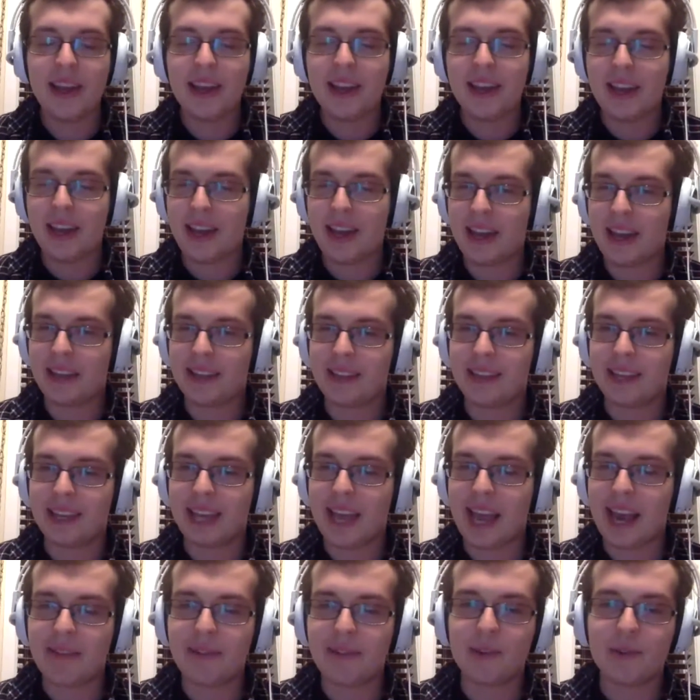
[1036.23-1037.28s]
and like
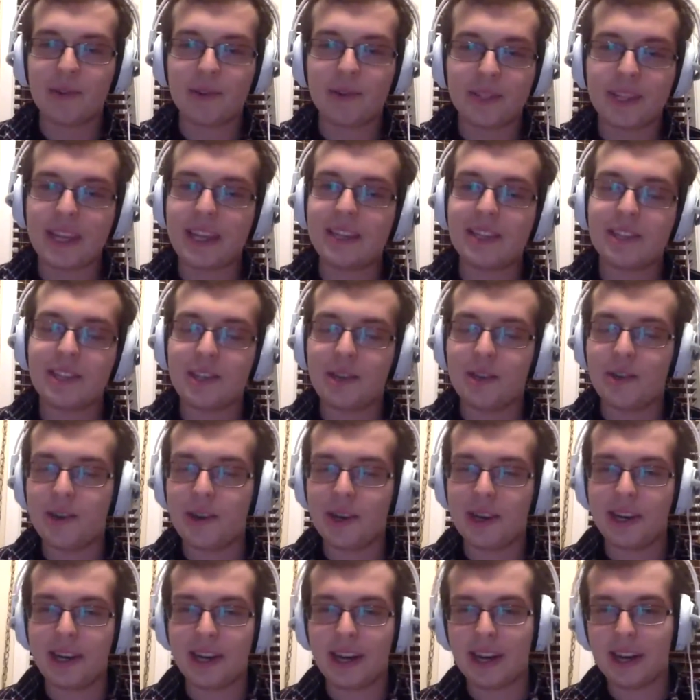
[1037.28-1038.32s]
everyone was into
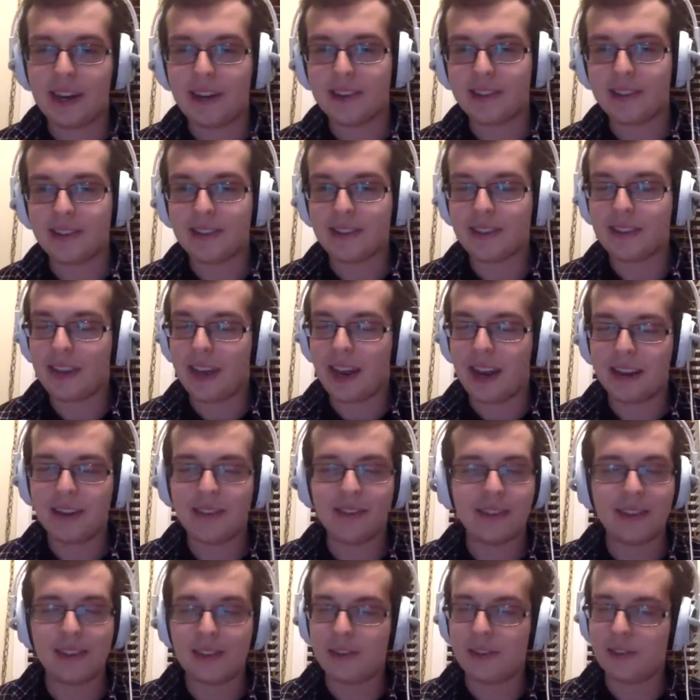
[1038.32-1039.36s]
it, and
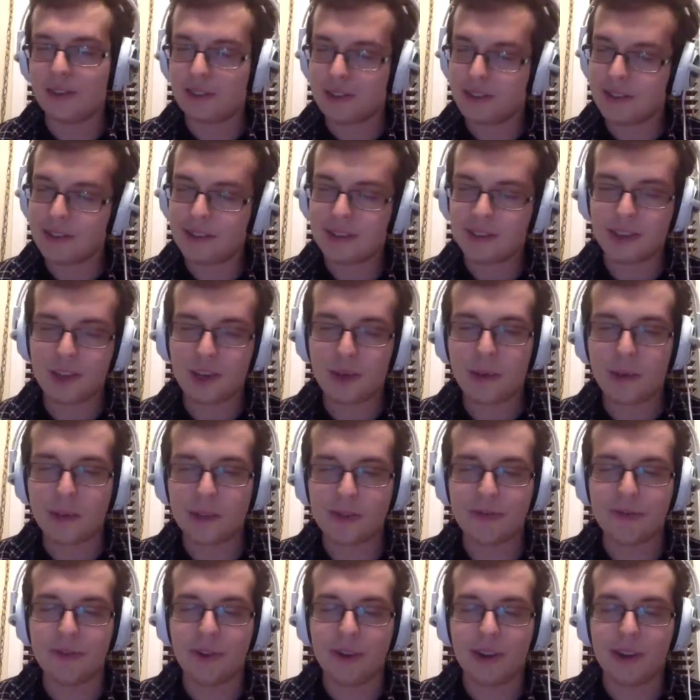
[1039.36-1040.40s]
it was so much
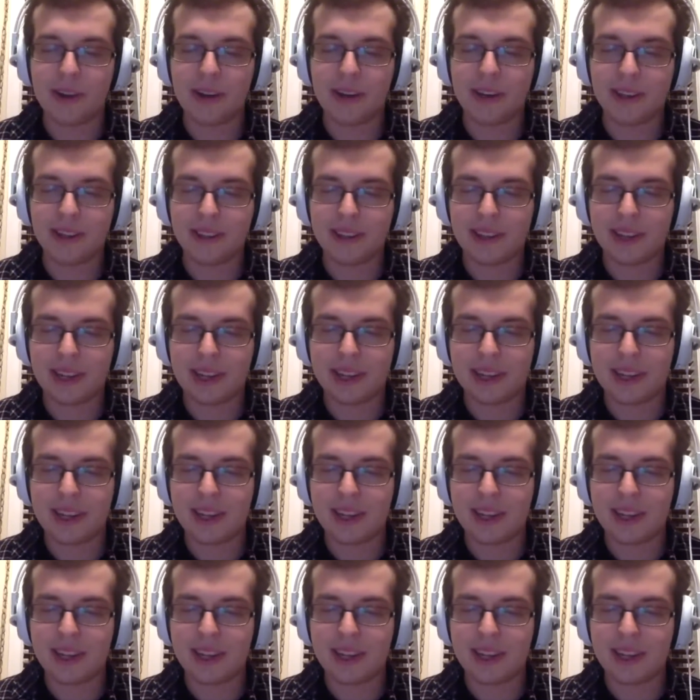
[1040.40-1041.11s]
fun. And like